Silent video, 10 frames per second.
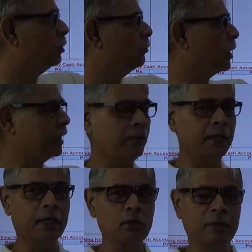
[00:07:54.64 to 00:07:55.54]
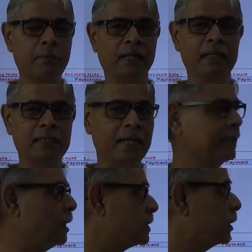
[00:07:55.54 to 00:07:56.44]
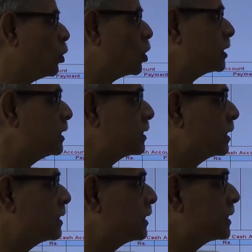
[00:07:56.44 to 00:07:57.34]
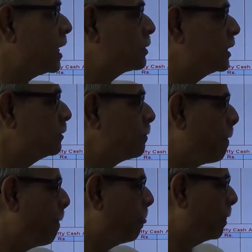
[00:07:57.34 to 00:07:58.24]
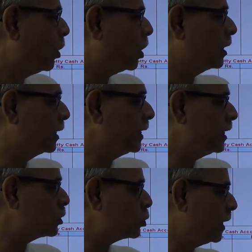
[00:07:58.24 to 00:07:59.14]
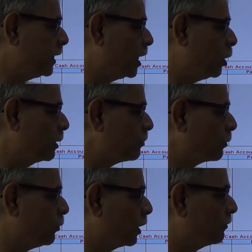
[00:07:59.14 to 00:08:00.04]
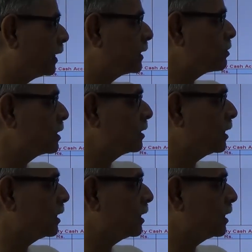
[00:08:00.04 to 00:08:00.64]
45,000 minus 9,000 cost is 36,000 or 100 is to 80. How much for 45,000?